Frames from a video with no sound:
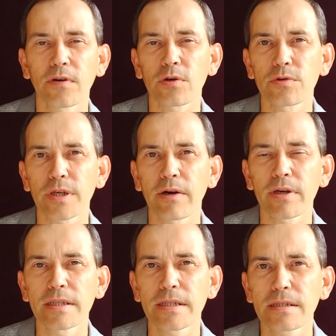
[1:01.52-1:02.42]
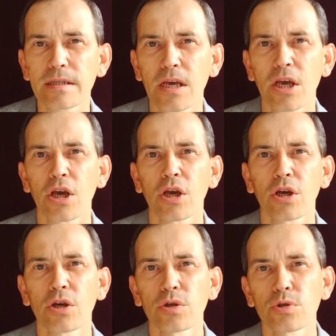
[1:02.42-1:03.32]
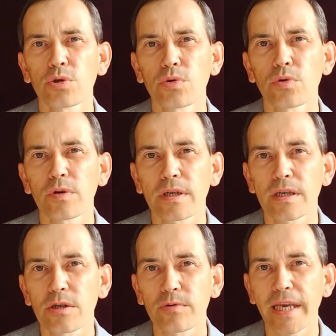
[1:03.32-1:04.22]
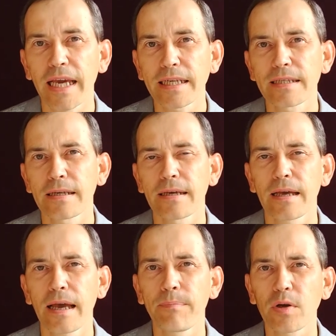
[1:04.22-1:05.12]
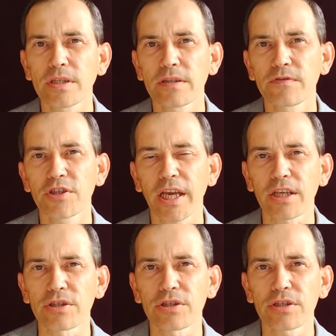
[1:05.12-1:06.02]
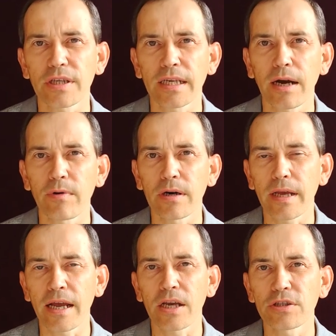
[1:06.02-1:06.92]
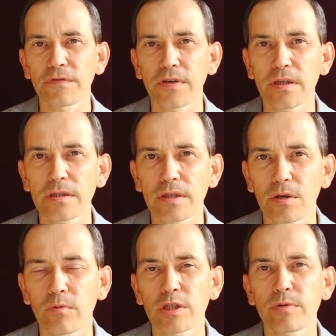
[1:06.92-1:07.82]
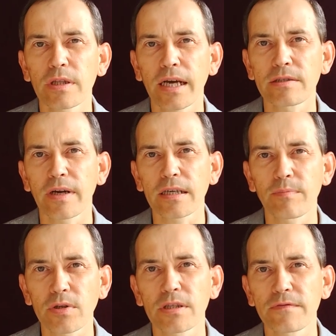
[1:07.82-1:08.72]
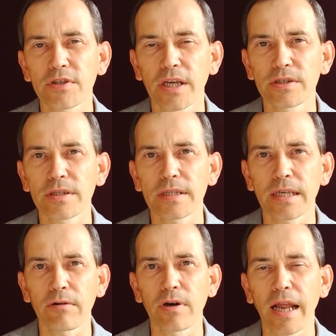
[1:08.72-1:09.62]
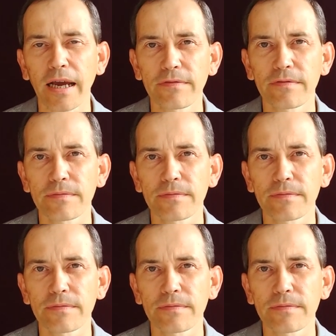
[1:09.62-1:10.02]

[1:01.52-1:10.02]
focus our intent to create a positive change in our energy field, which will attract positive changes in our life.